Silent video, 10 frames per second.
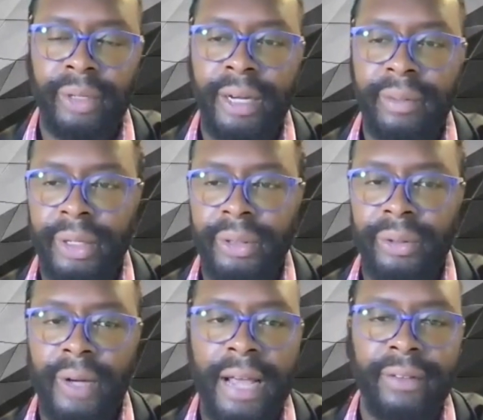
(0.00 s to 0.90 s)

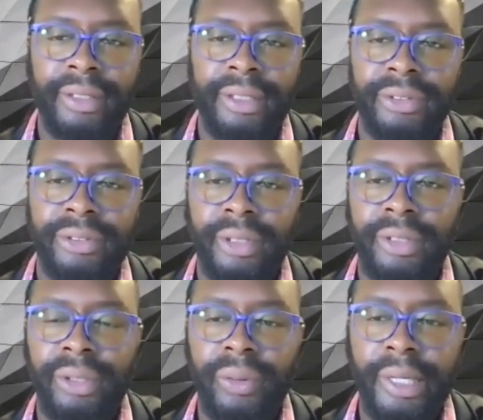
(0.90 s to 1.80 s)
non-medal athletes in
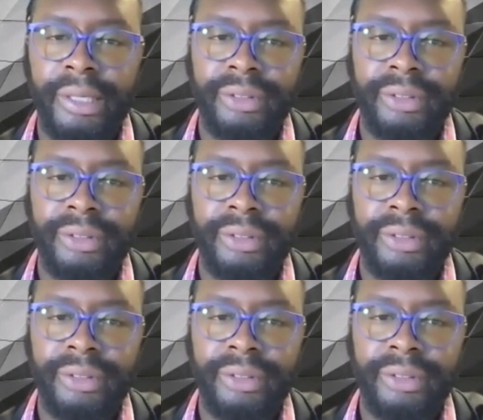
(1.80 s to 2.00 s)
the US.